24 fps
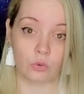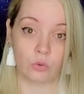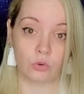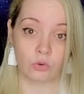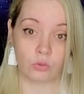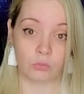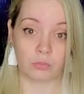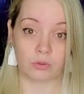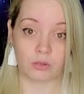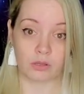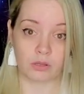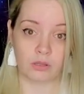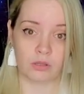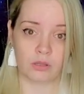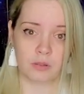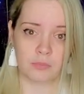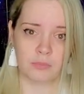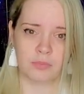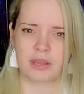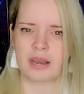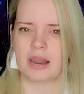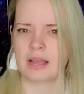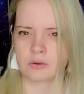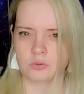cool book
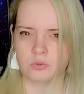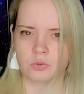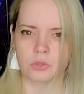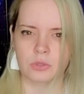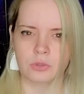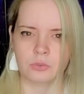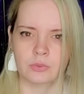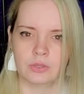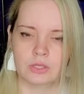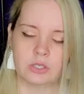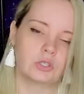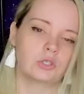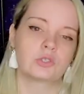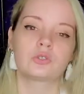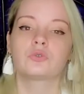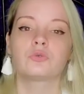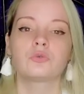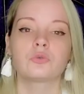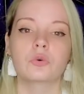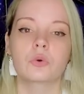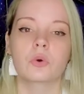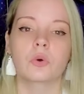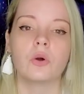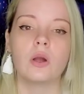club that actually reads
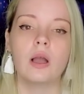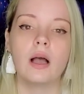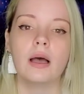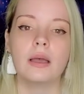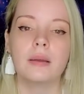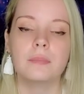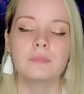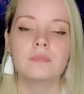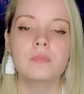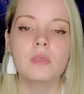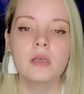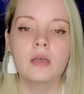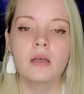true crime